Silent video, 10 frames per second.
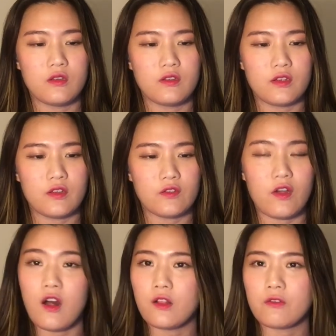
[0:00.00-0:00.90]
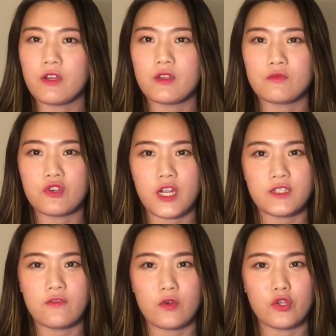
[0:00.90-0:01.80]
Yeah, so algorithm trades
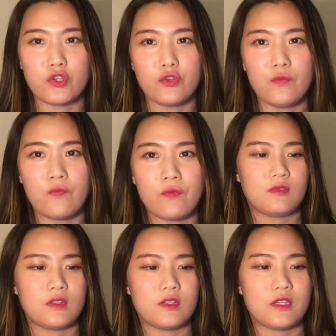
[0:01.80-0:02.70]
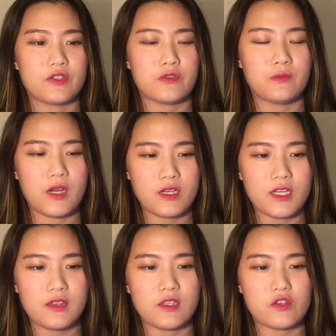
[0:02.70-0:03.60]
for you. Digital
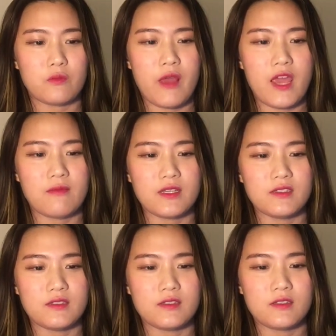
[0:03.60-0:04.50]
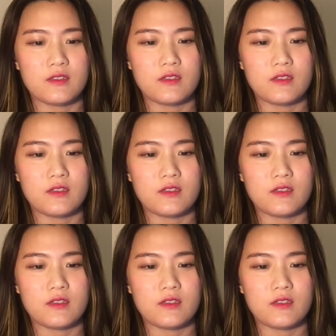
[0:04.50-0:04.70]
money, digital payments.